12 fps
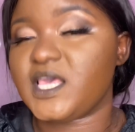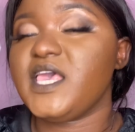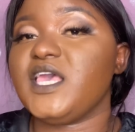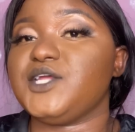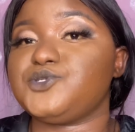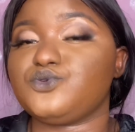
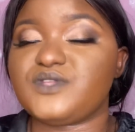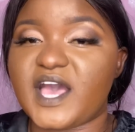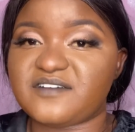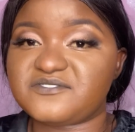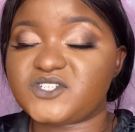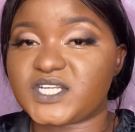it would
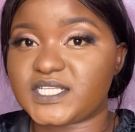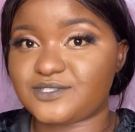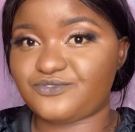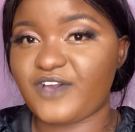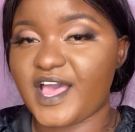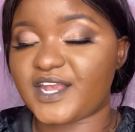have
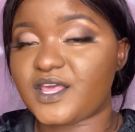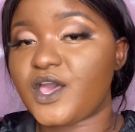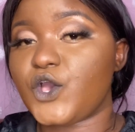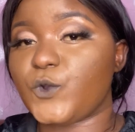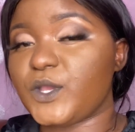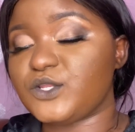transferred
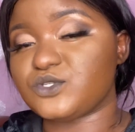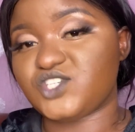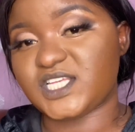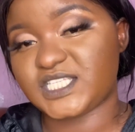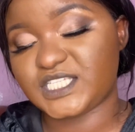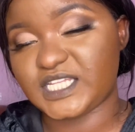when you
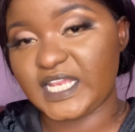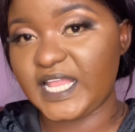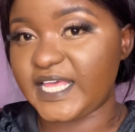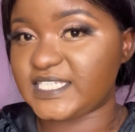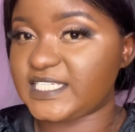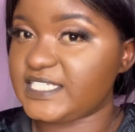just
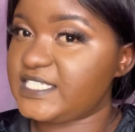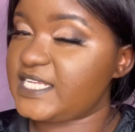let it